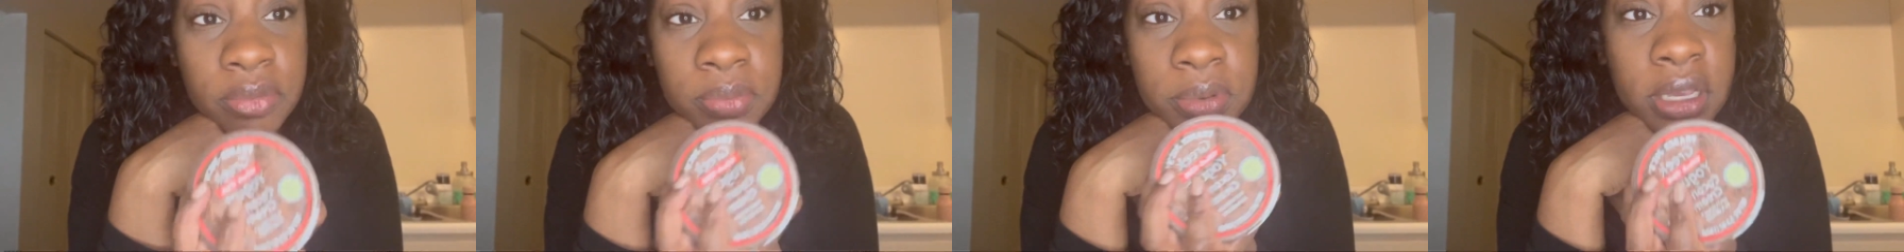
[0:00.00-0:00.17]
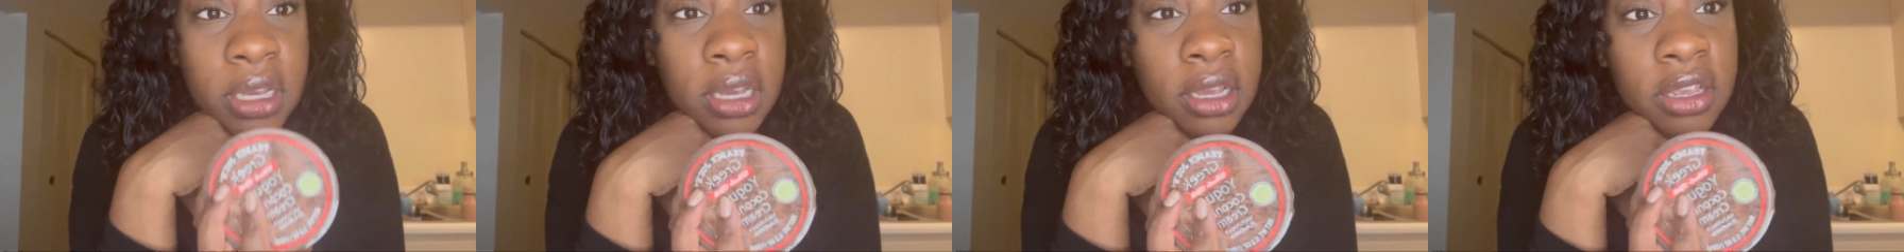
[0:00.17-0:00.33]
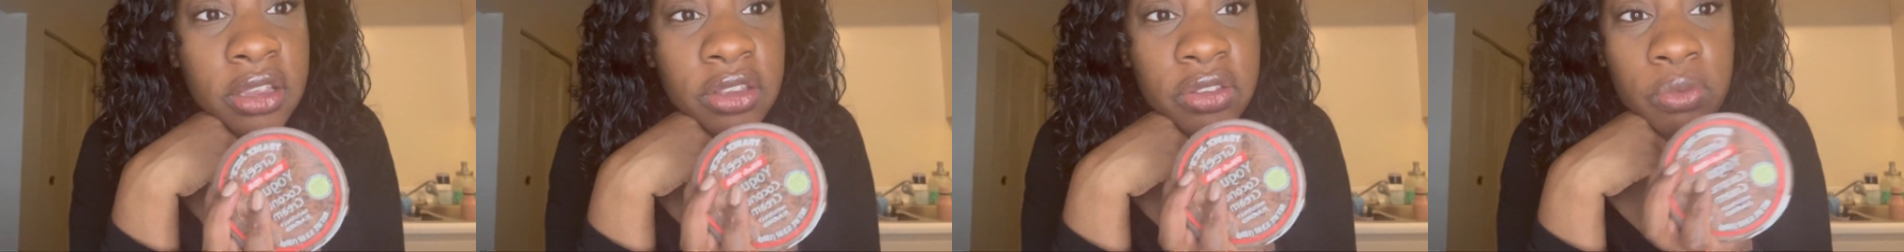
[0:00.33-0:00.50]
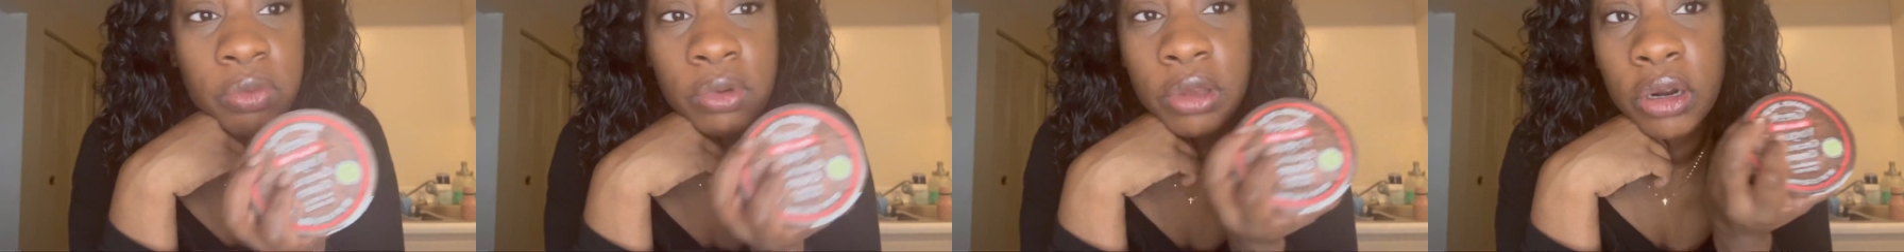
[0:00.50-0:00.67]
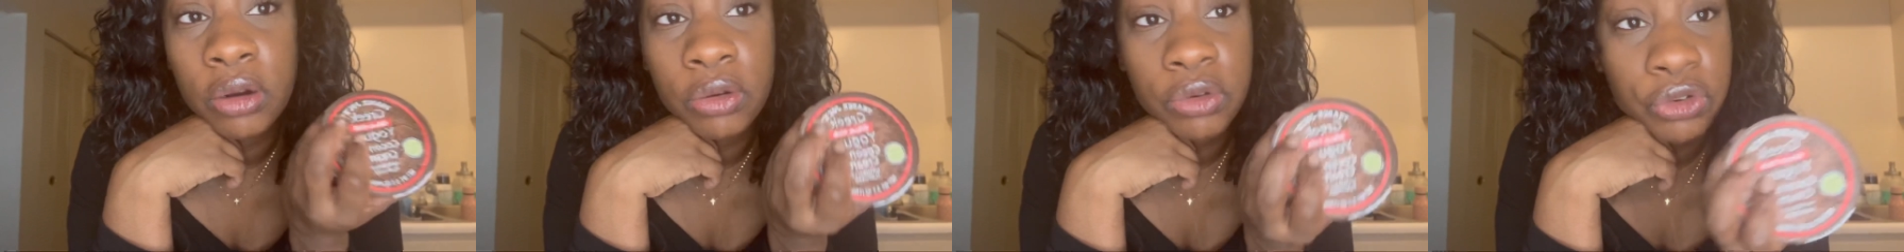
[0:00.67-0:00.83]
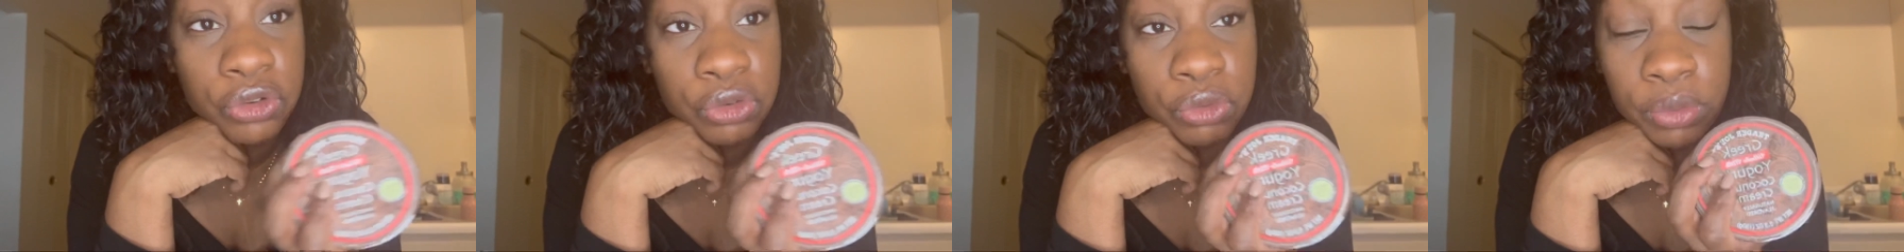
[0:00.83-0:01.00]
because we
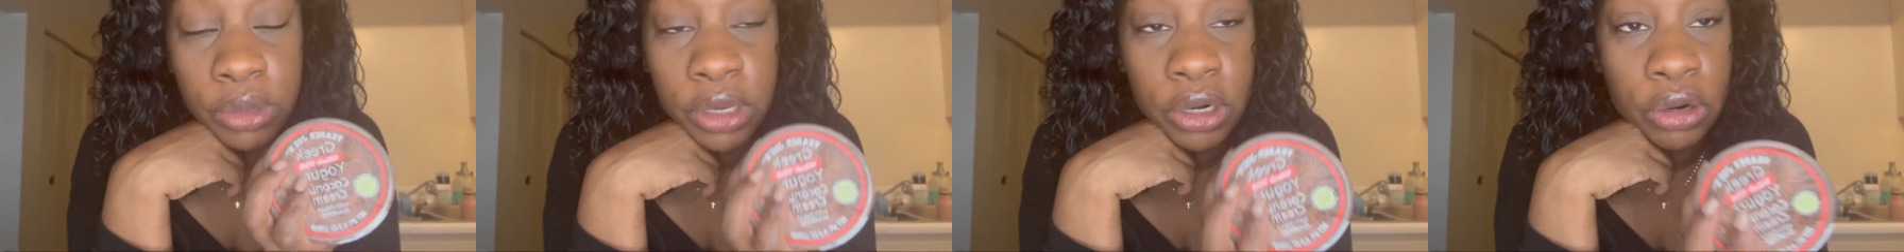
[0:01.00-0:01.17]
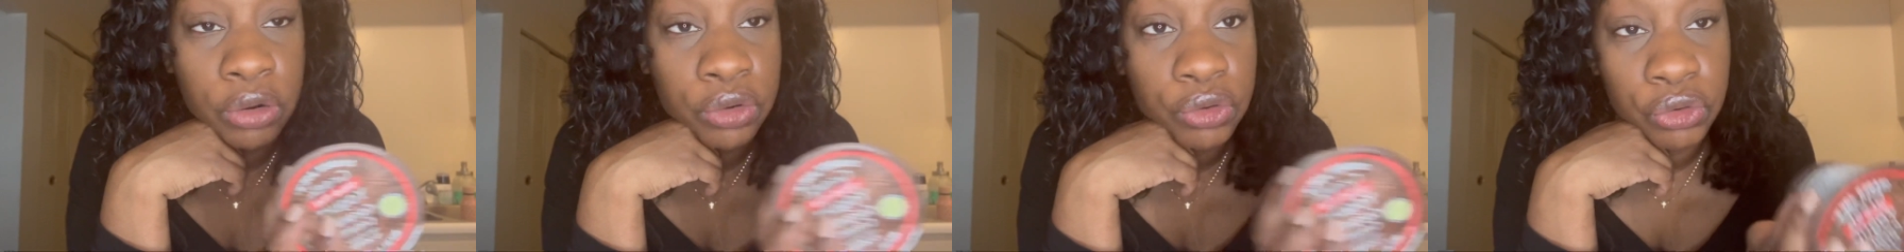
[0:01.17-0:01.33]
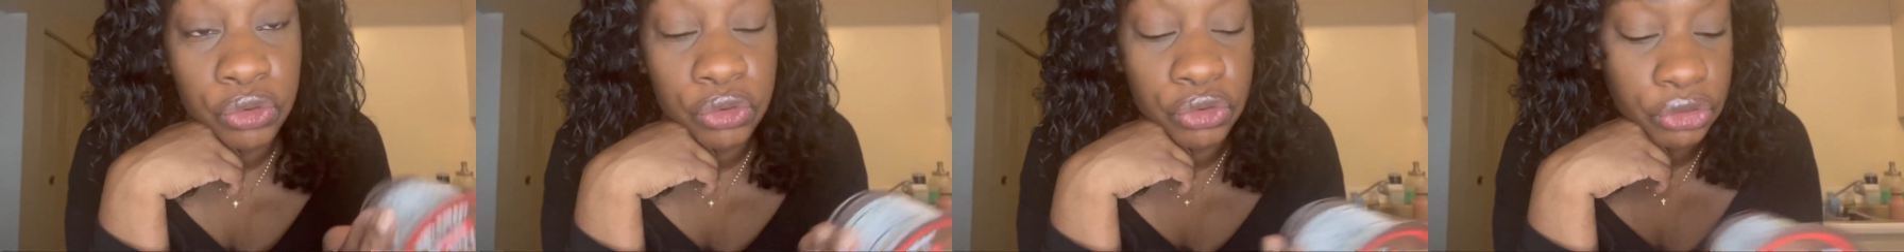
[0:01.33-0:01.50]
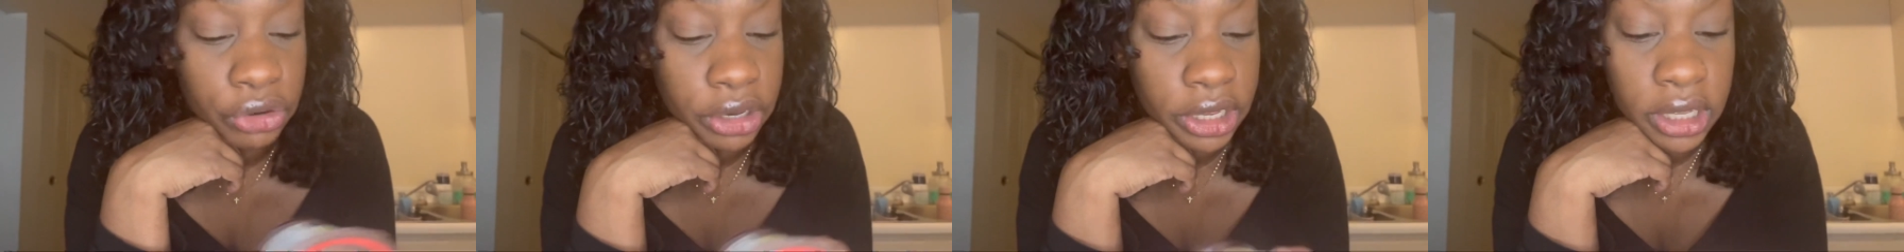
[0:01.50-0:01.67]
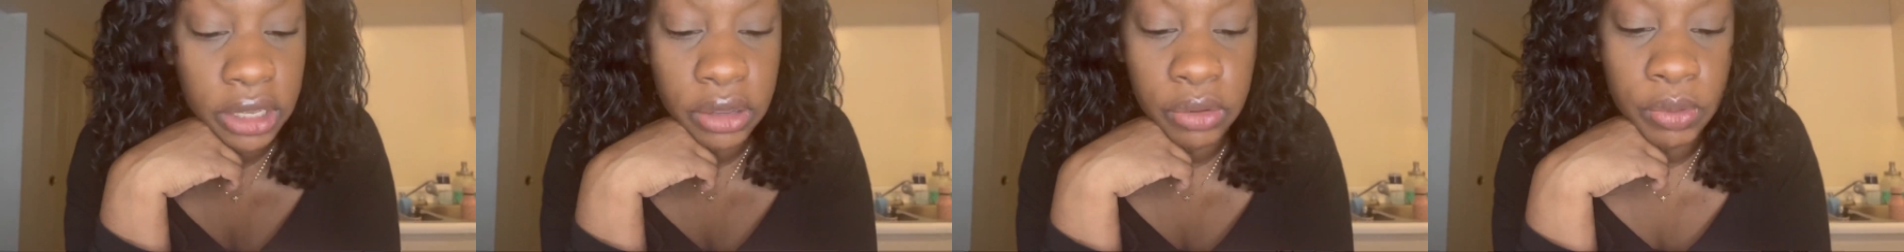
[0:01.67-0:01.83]
don't do Greek.